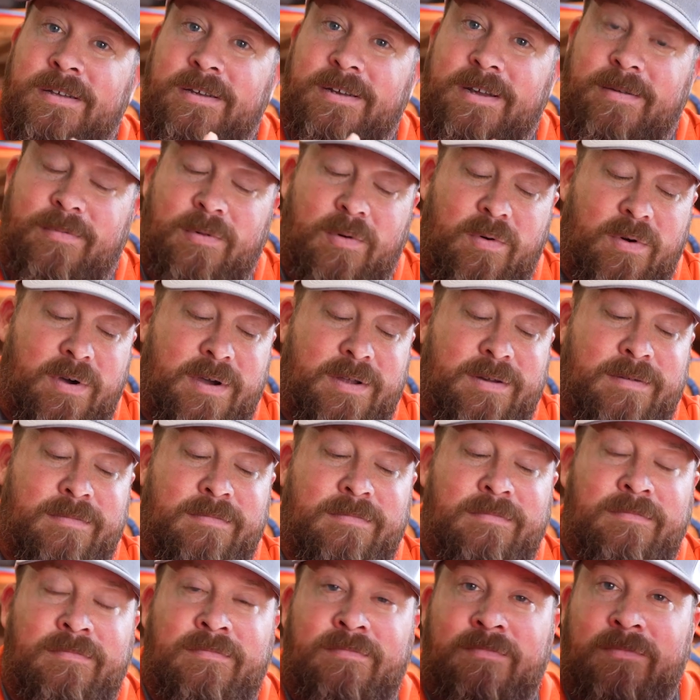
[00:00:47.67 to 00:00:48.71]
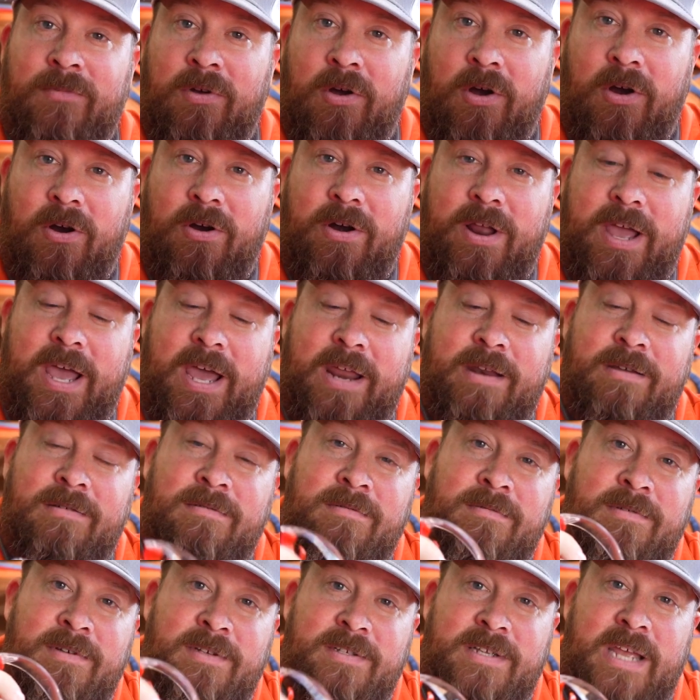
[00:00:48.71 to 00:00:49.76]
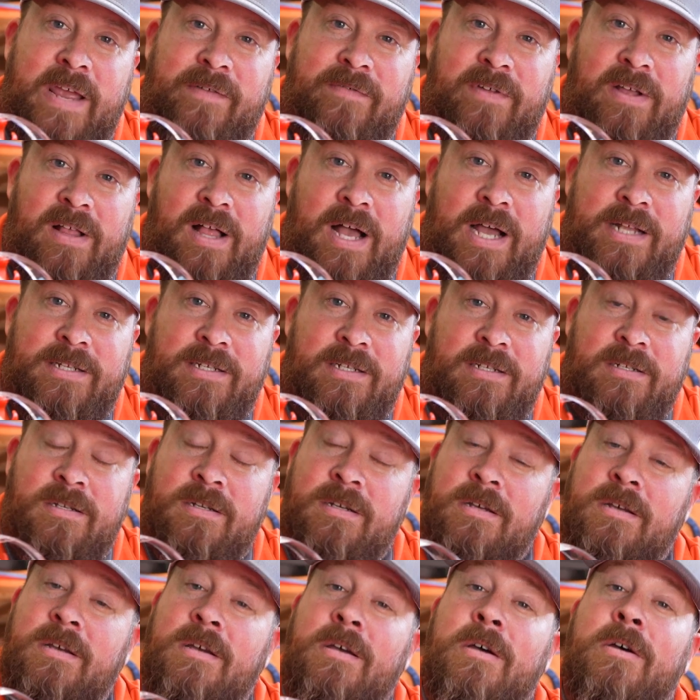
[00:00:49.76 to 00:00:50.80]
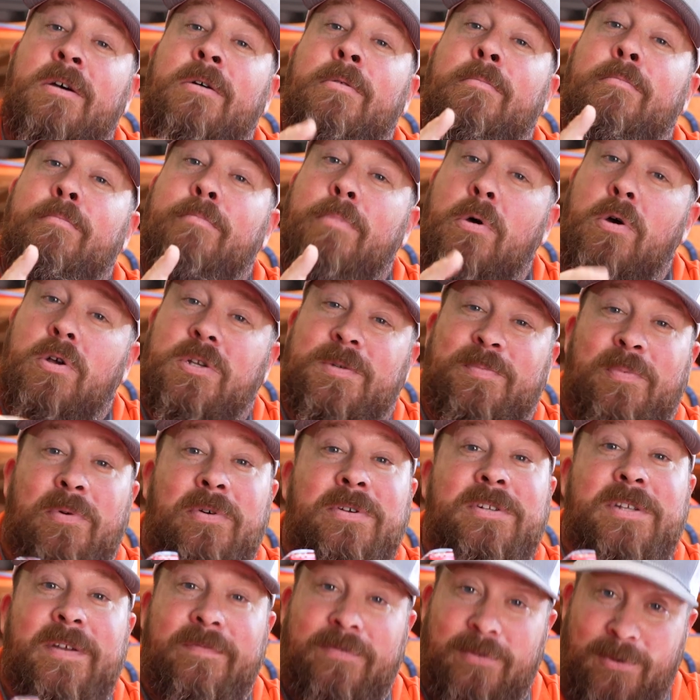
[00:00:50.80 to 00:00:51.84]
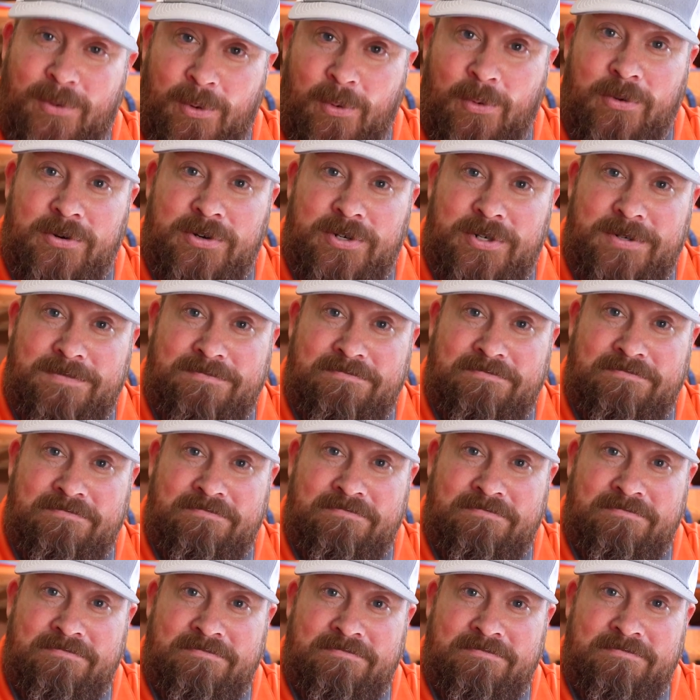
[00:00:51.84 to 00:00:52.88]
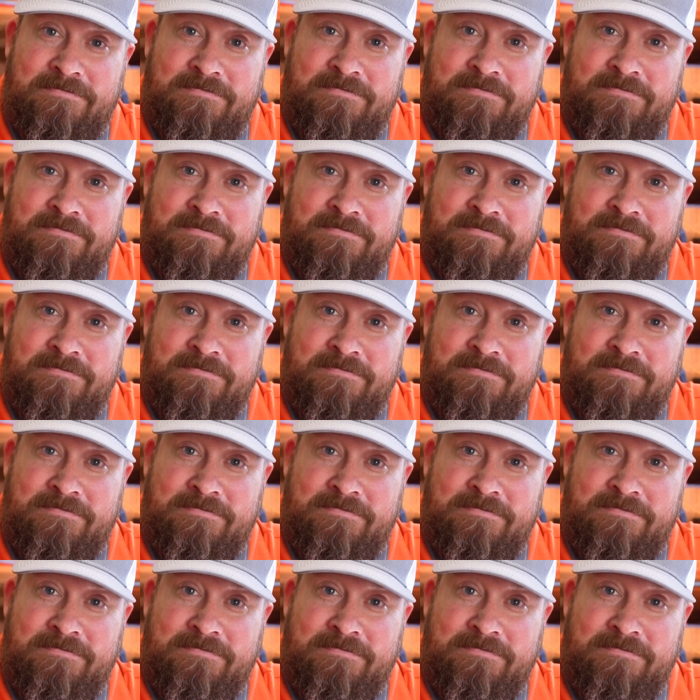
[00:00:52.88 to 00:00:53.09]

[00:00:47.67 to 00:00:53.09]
Number 1, hard hat, safety glasses. Bonus points if they're orange. Next up,